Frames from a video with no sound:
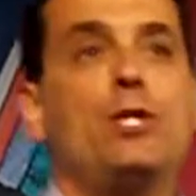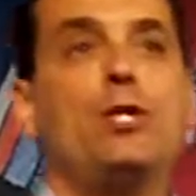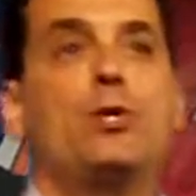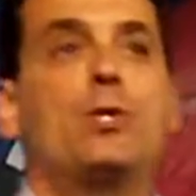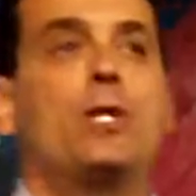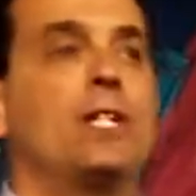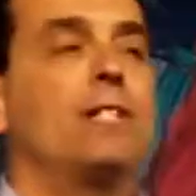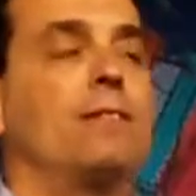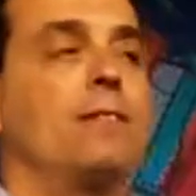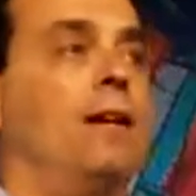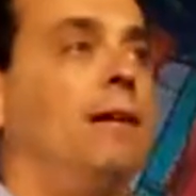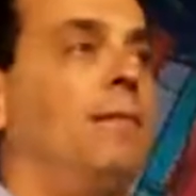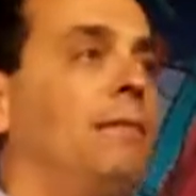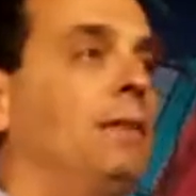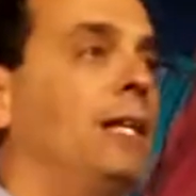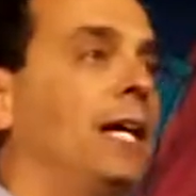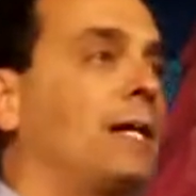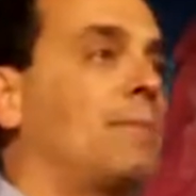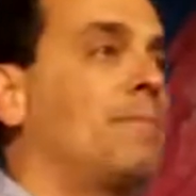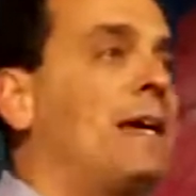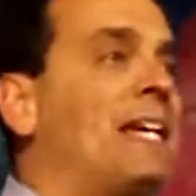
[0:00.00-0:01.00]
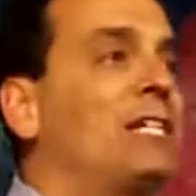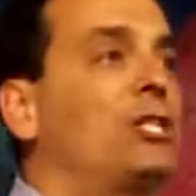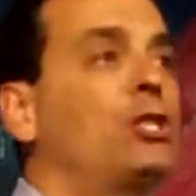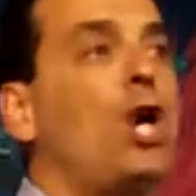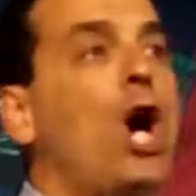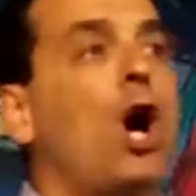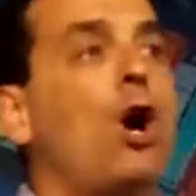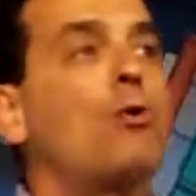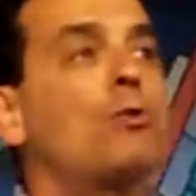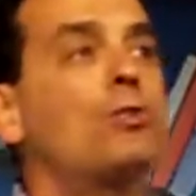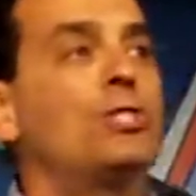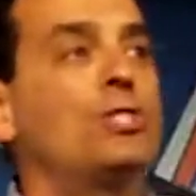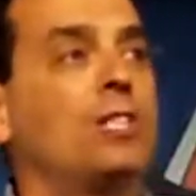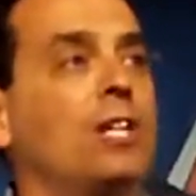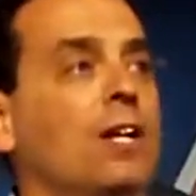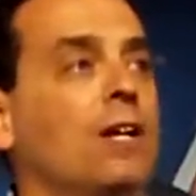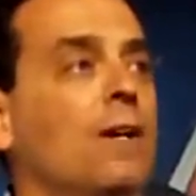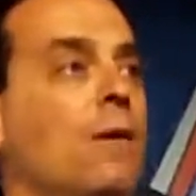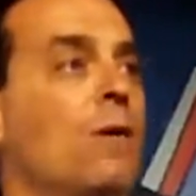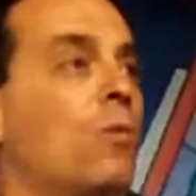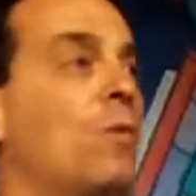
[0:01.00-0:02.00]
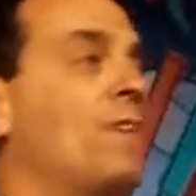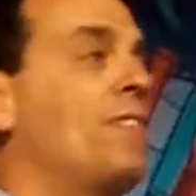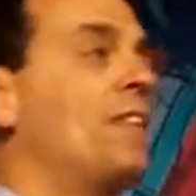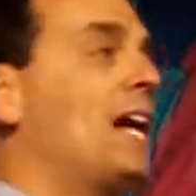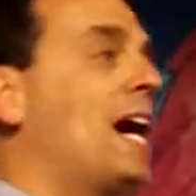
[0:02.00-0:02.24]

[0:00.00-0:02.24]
you can make toast with an